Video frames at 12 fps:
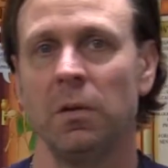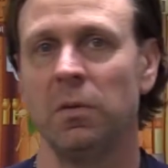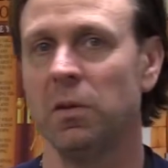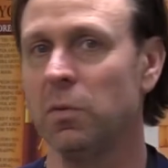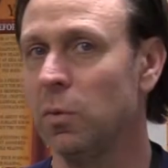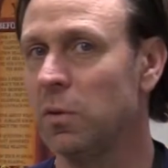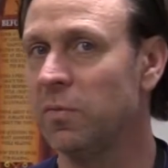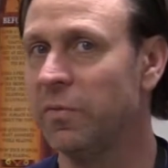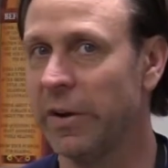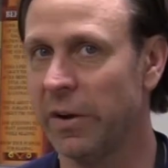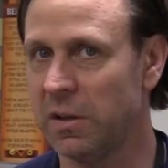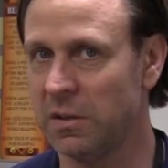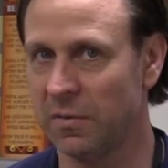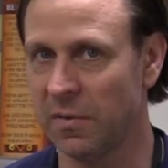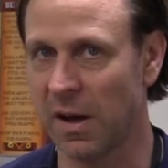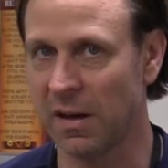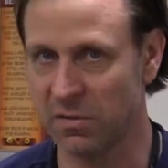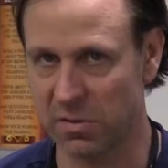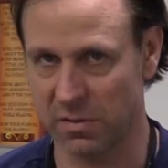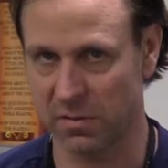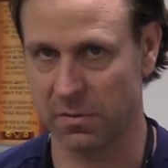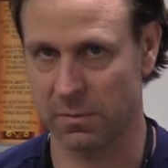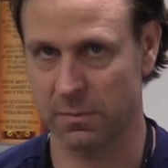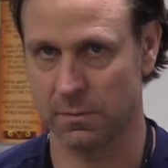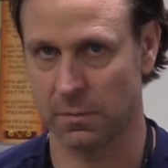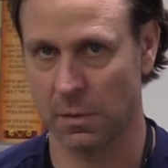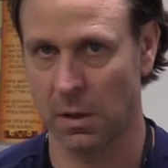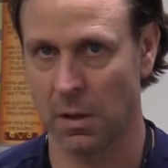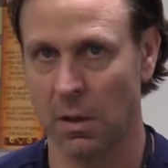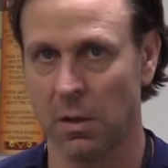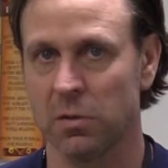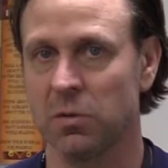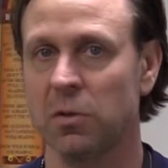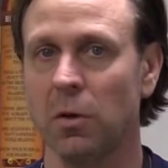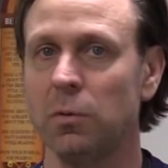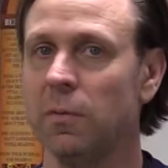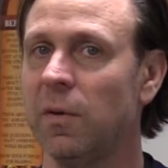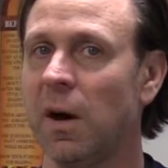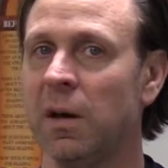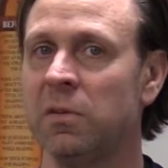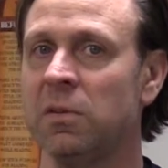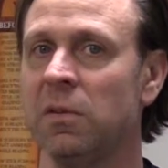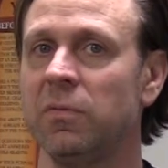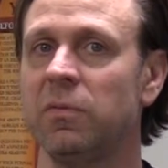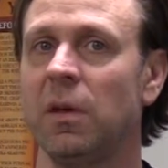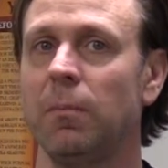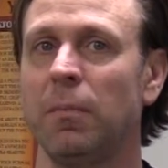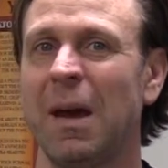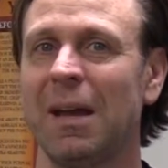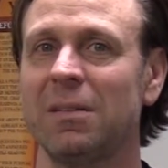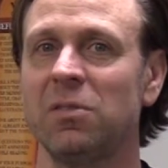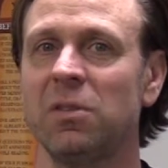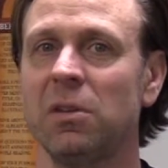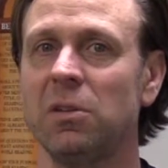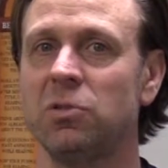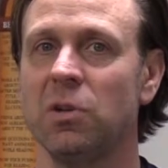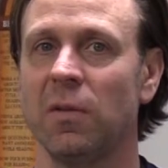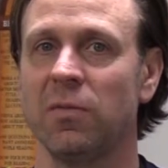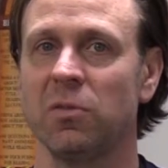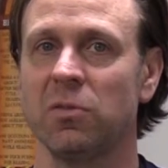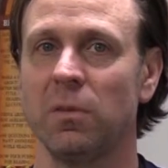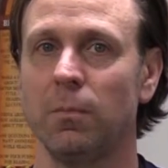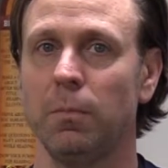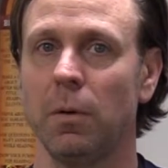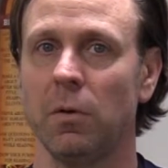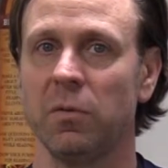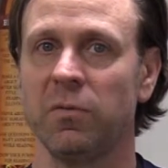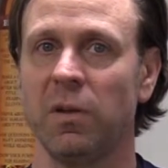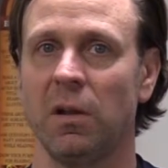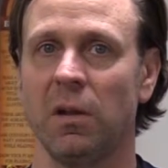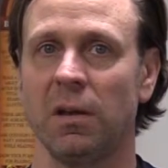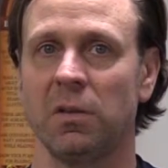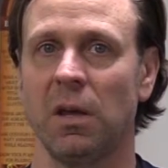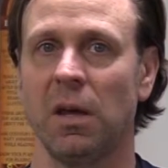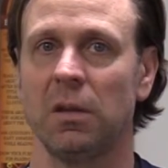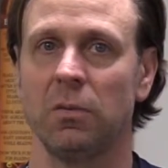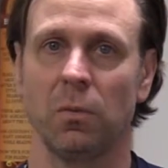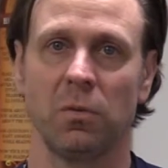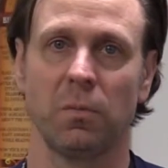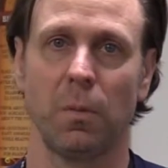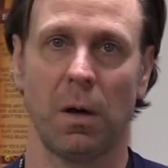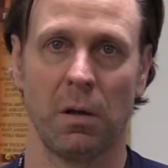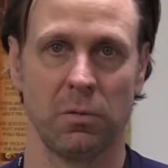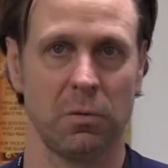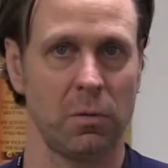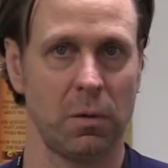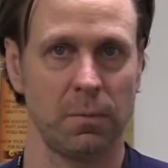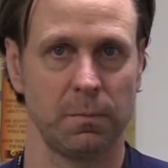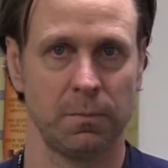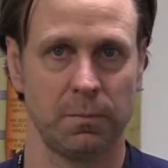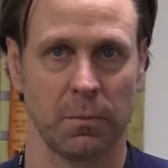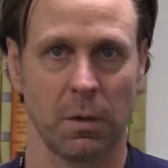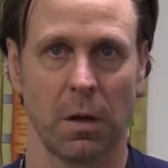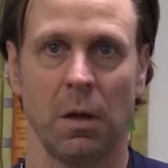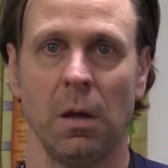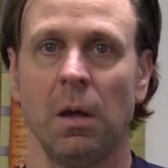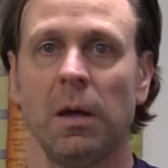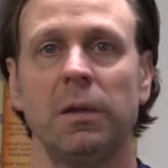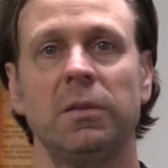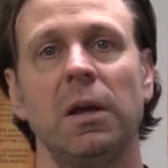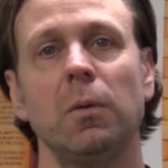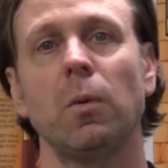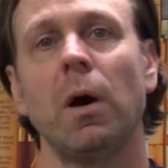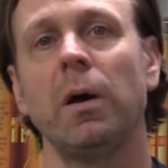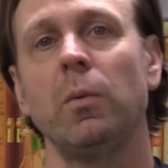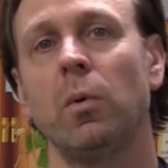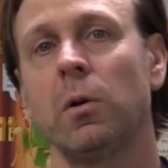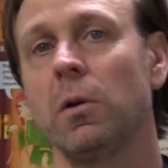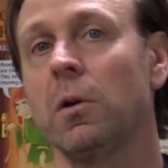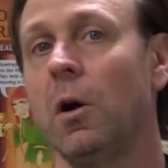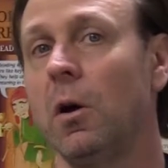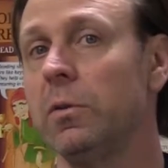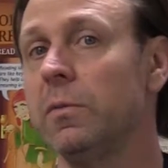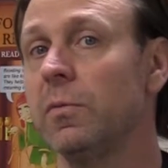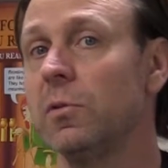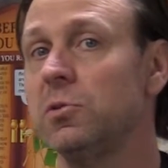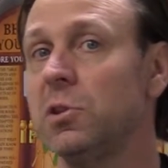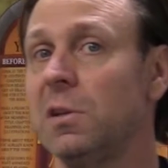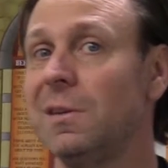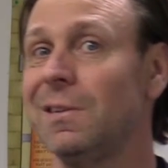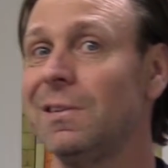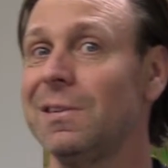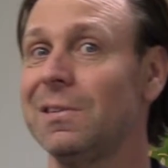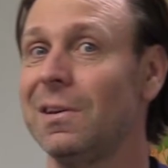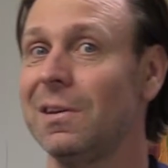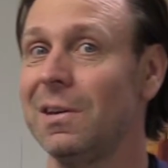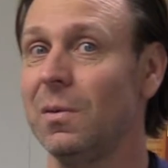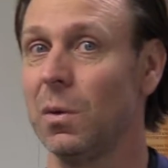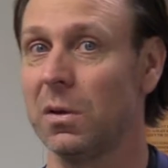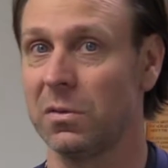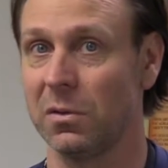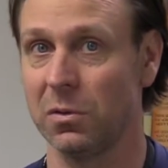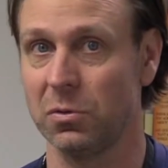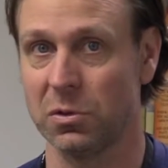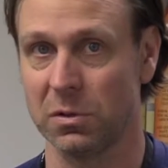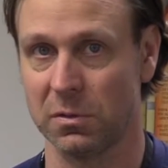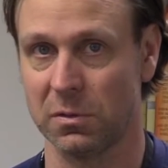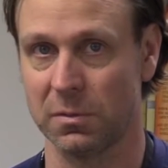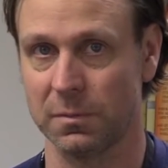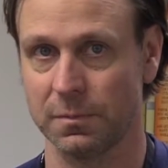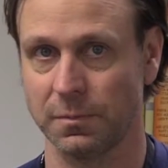This was very divisive. So divisive that Madison and Jefferson both felt like they had to respond to it. And they write what are called the Virginia and Kentucky Resolutions.